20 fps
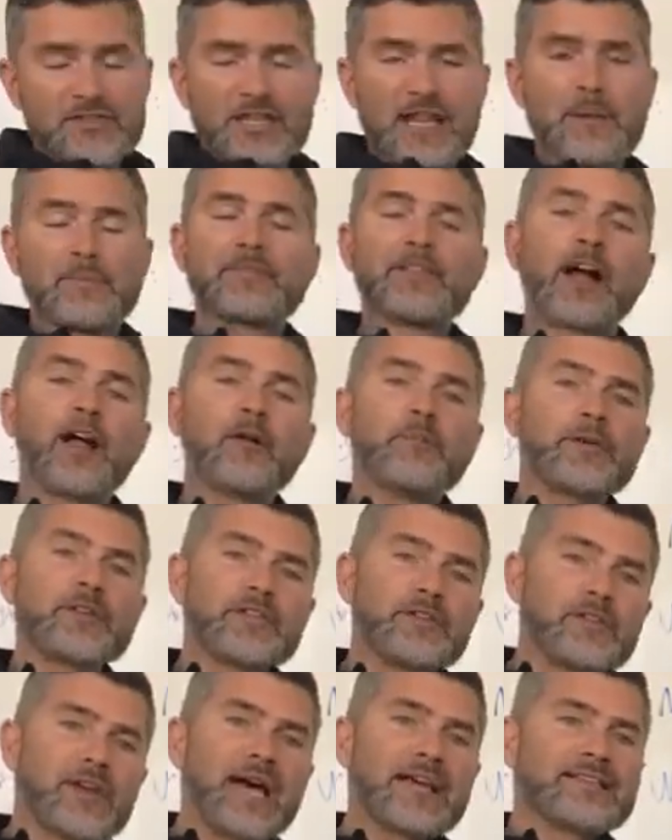and I'm helping
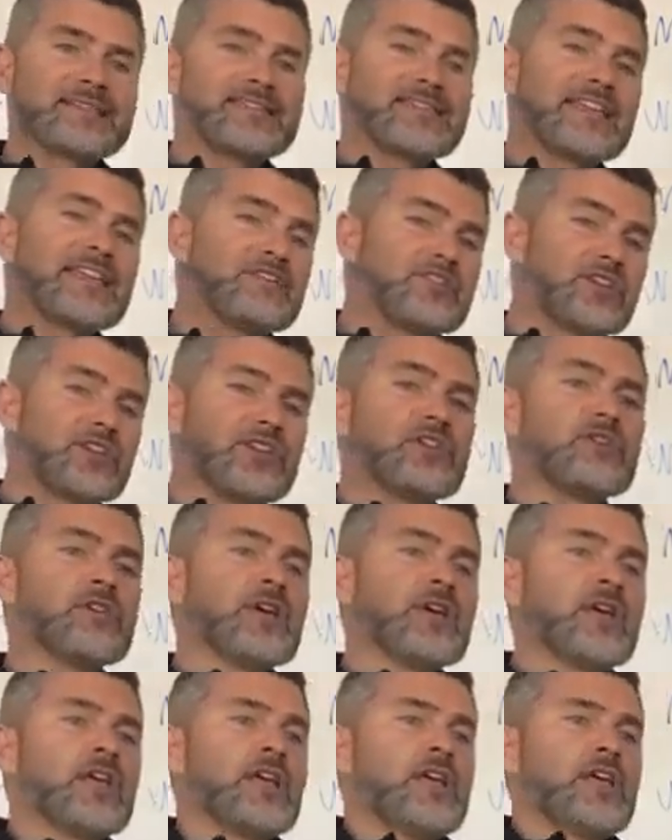you guys, teaching
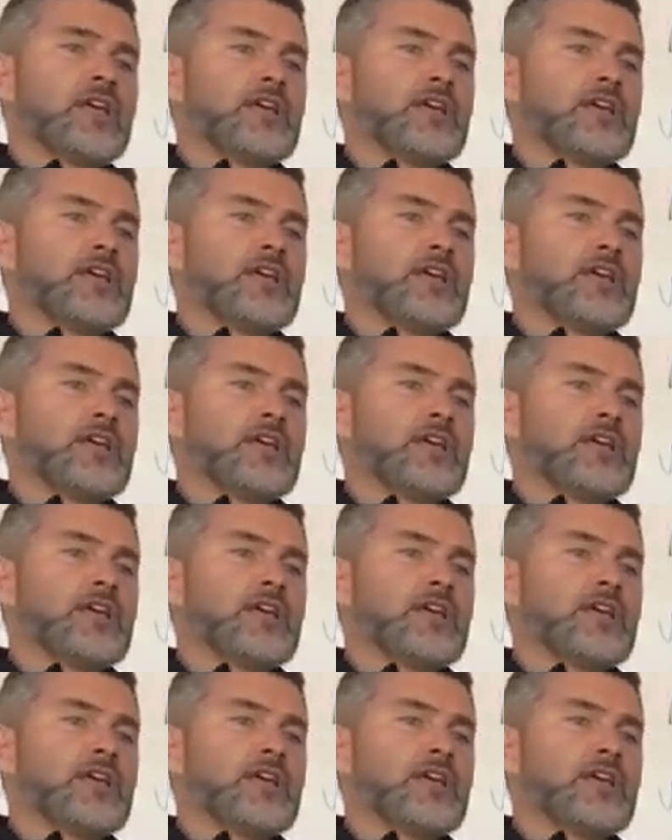you,